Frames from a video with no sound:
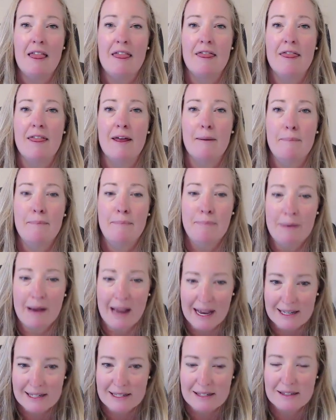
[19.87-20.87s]
the
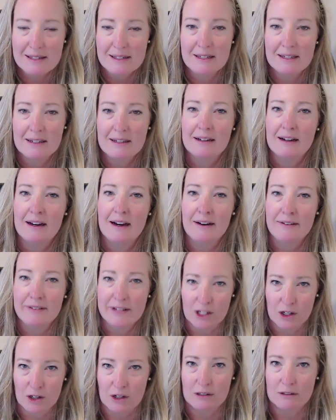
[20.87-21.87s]
best of
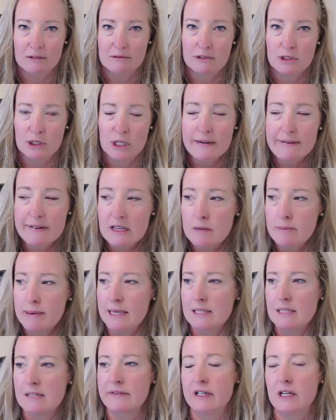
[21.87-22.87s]
it all. Craving the
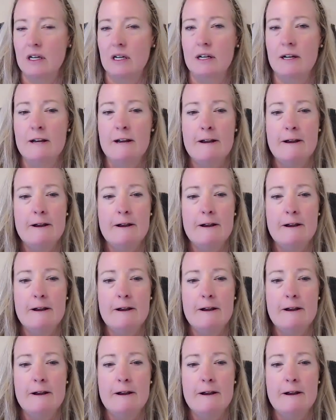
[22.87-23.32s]
best of it all.